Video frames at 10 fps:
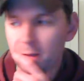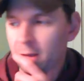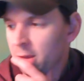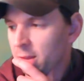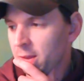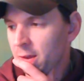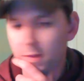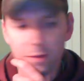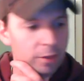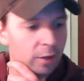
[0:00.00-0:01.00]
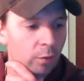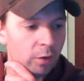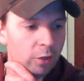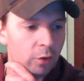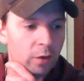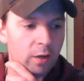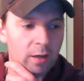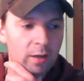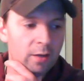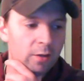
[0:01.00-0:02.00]
The other thing we're doing
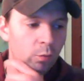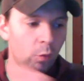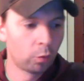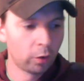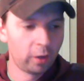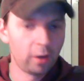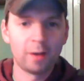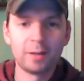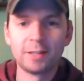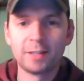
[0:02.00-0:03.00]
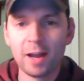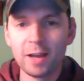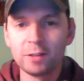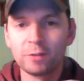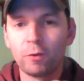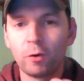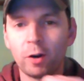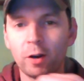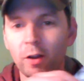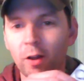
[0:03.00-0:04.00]
is we're working on designs
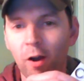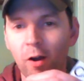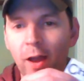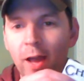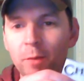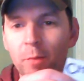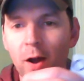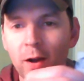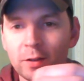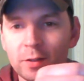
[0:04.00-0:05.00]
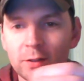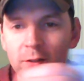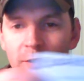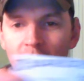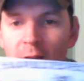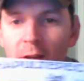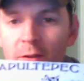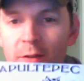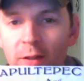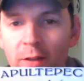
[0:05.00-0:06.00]
for our egg box. Can you
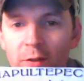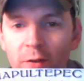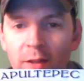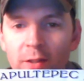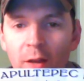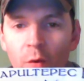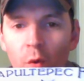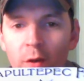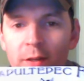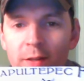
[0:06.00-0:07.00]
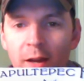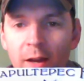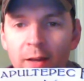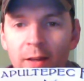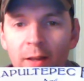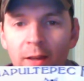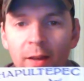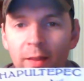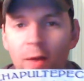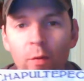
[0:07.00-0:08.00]
see this? So that's like one design
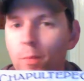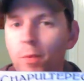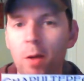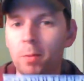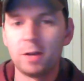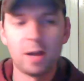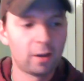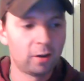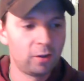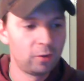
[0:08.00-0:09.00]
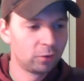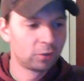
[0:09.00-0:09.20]
that we're probably not going to use.